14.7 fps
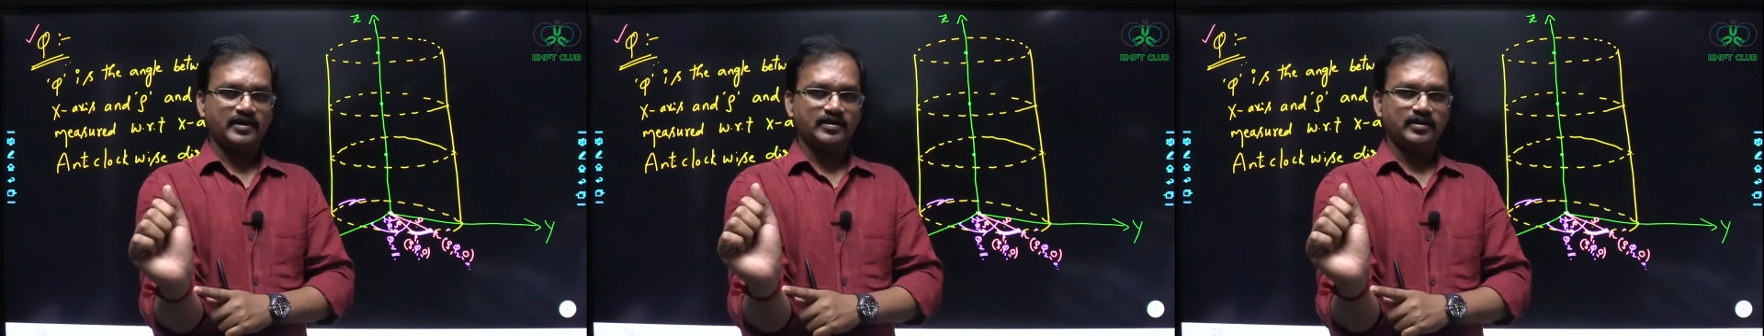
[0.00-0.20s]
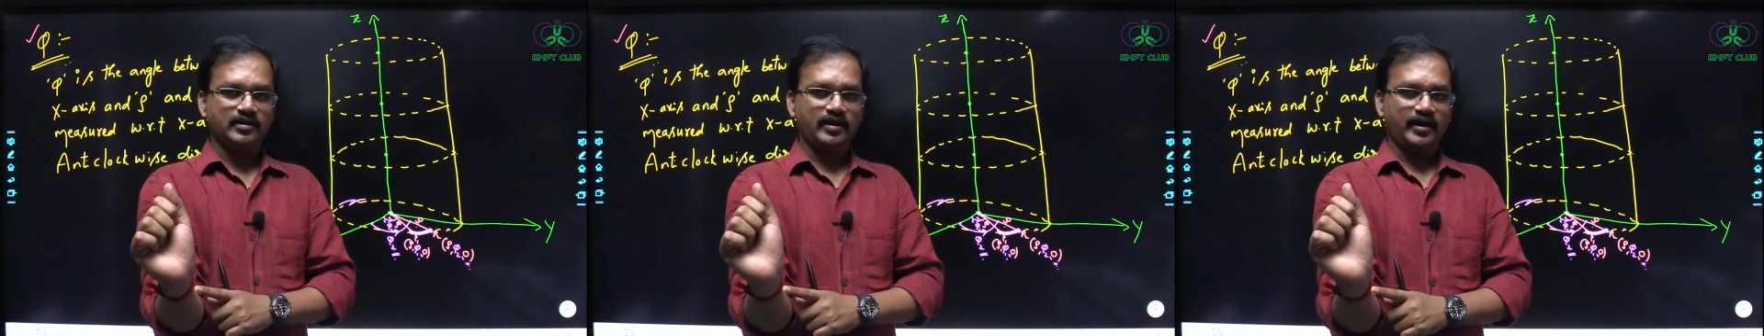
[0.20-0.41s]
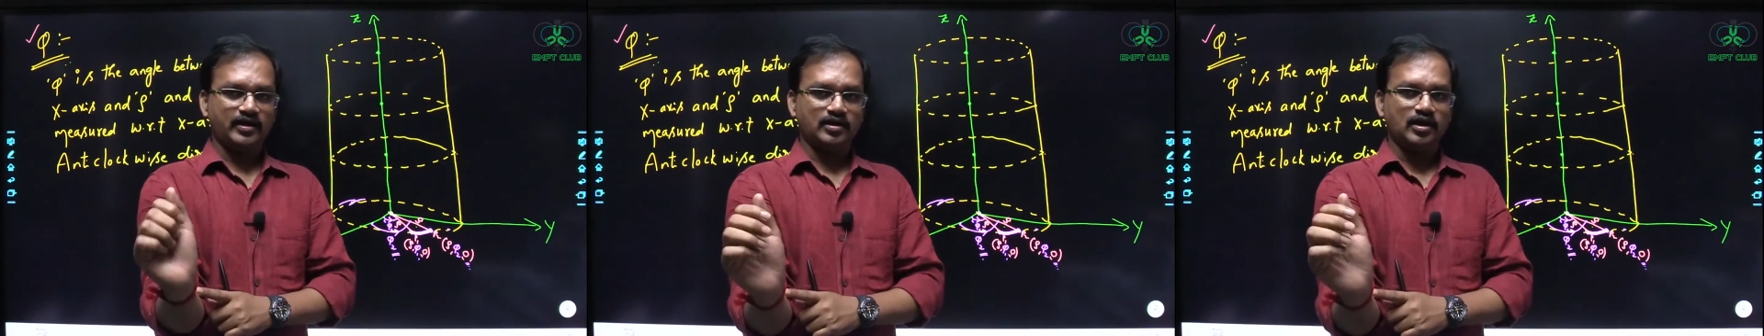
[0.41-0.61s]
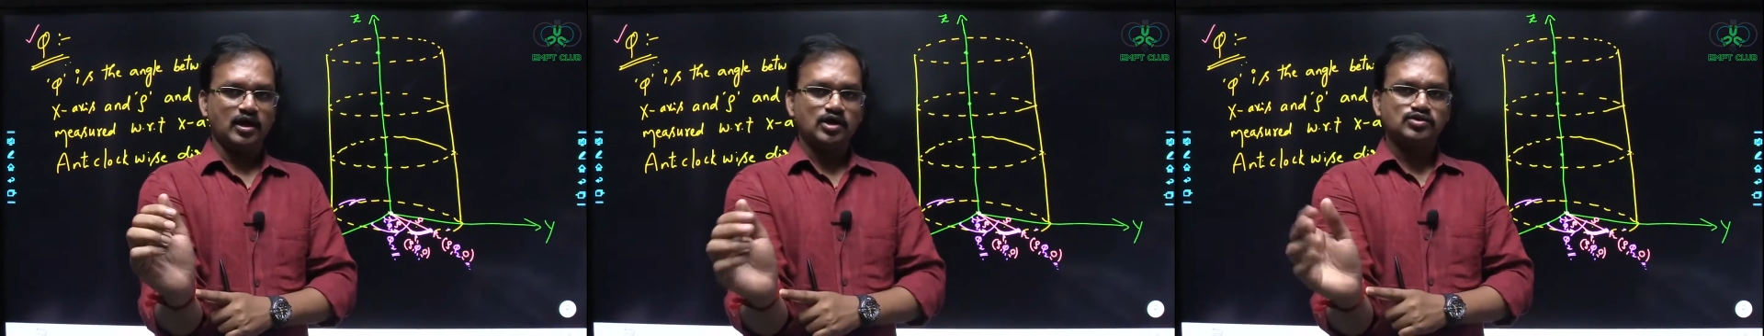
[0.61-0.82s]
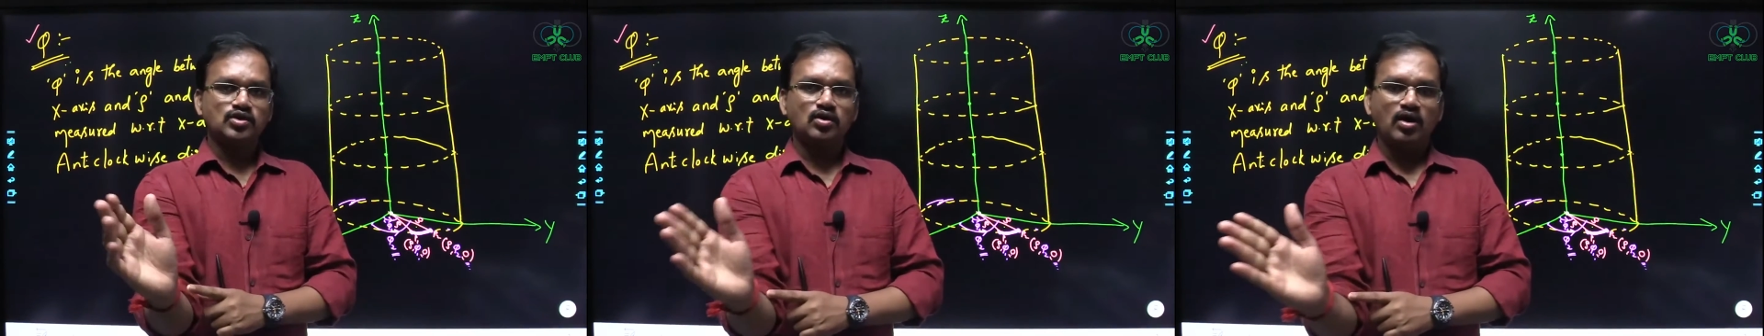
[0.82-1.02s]
right?
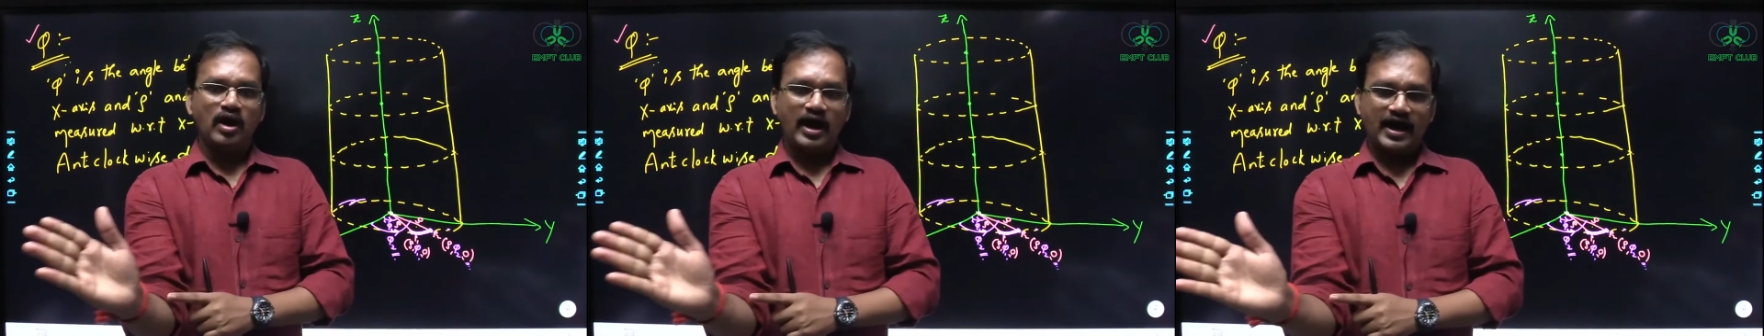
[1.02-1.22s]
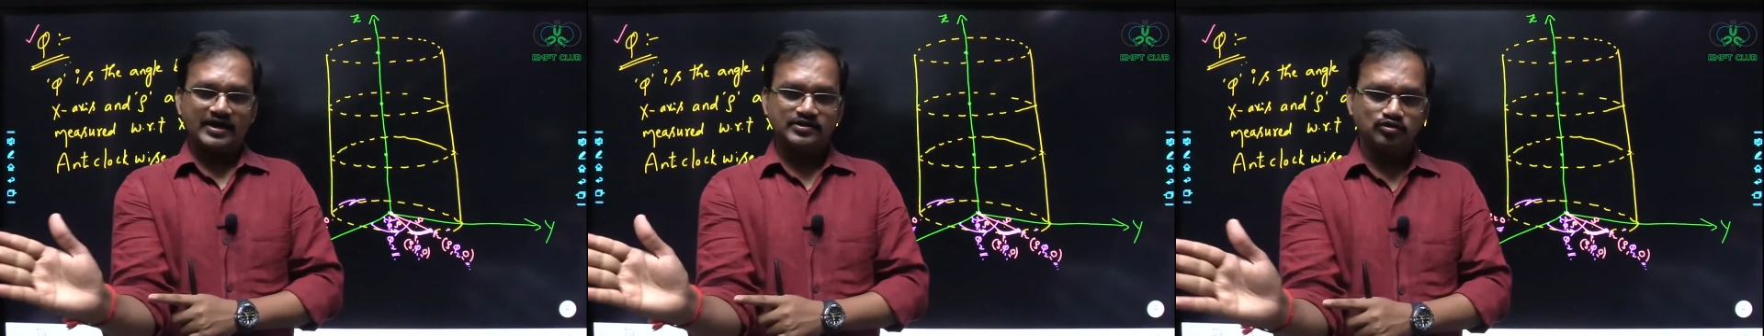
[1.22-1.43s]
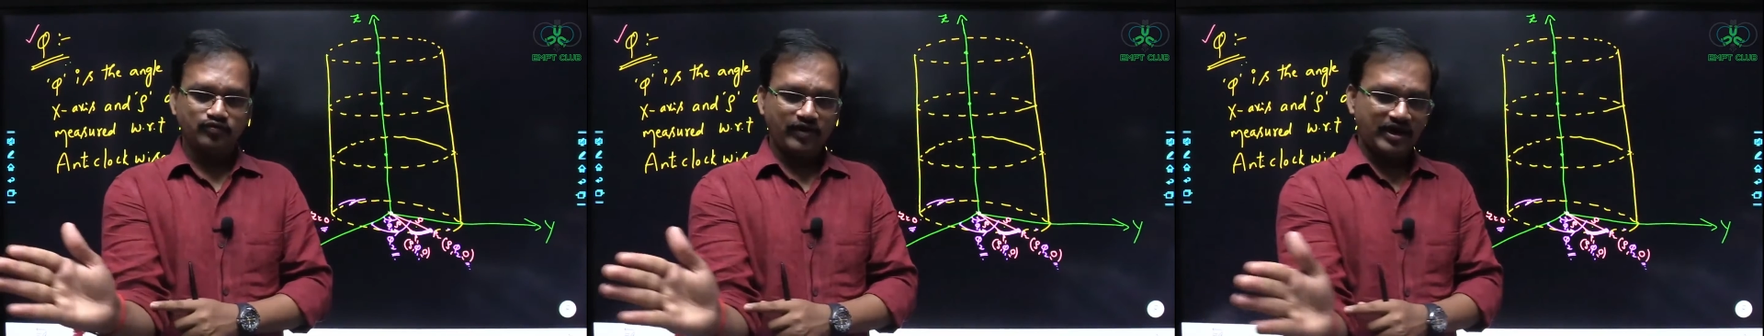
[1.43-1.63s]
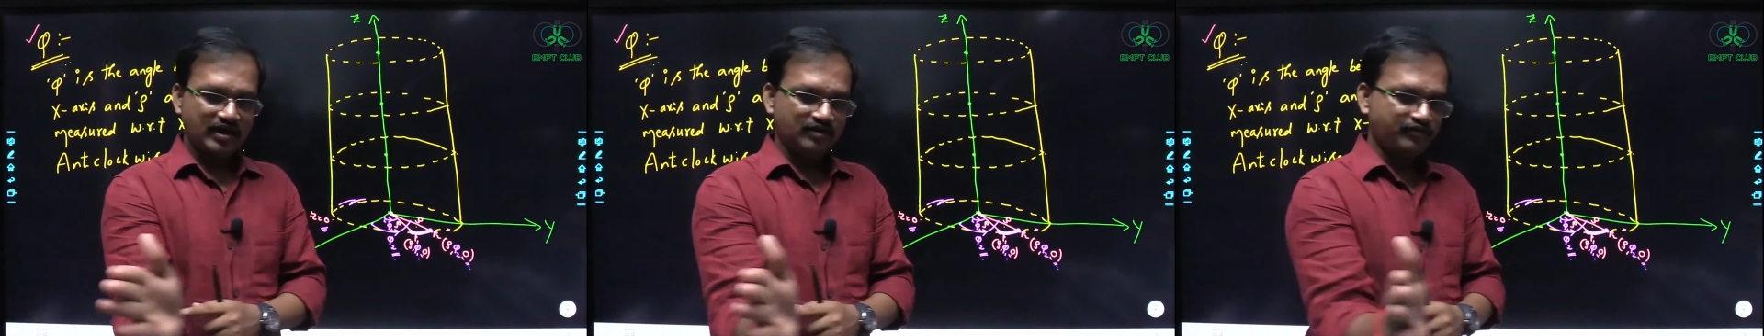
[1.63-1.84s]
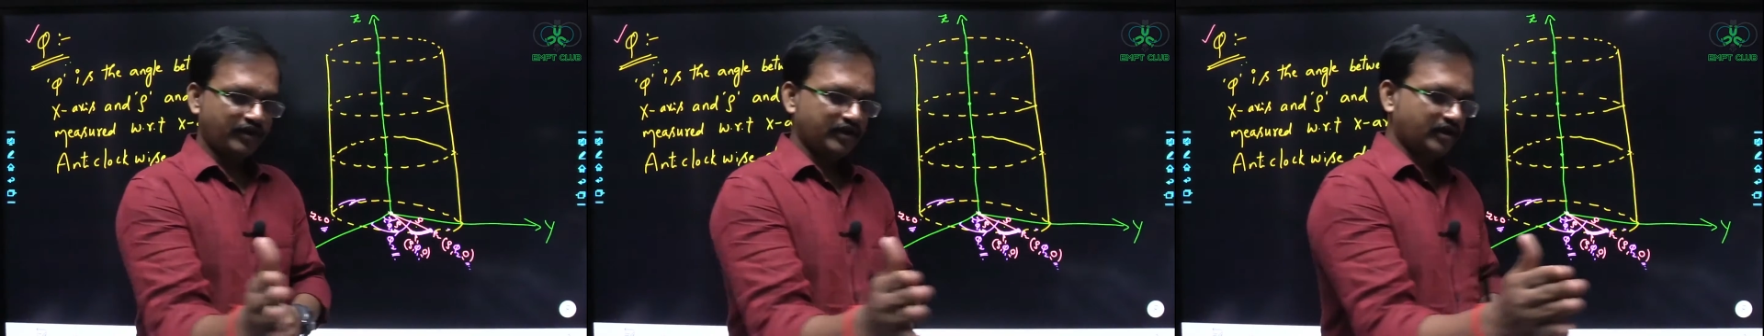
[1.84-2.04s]
So as you
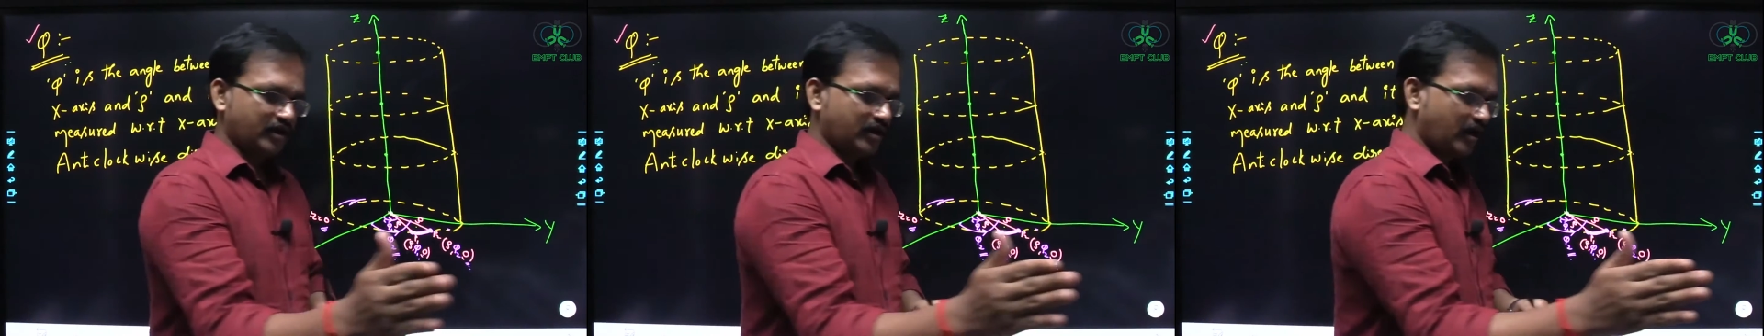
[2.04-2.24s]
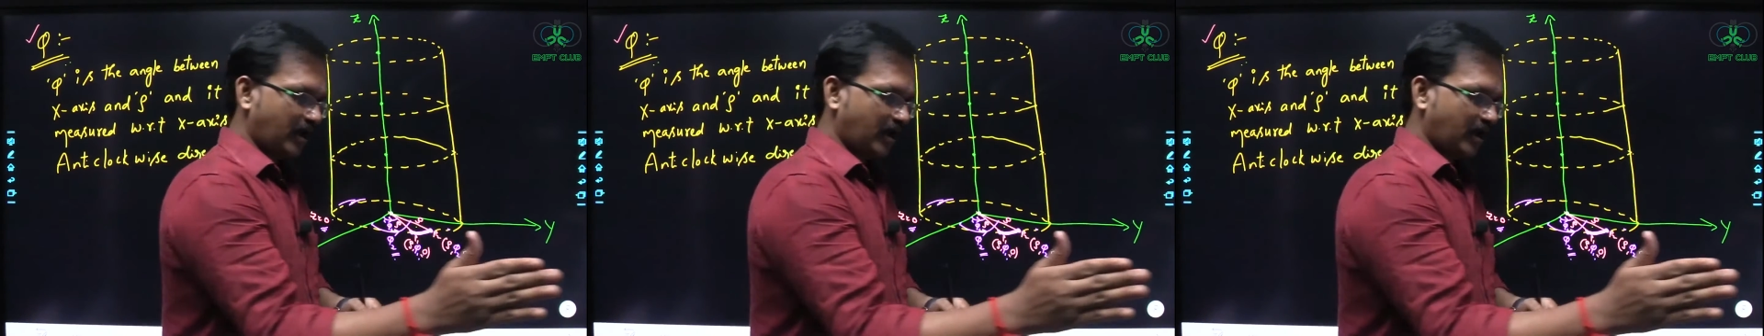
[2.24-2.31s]
verify here,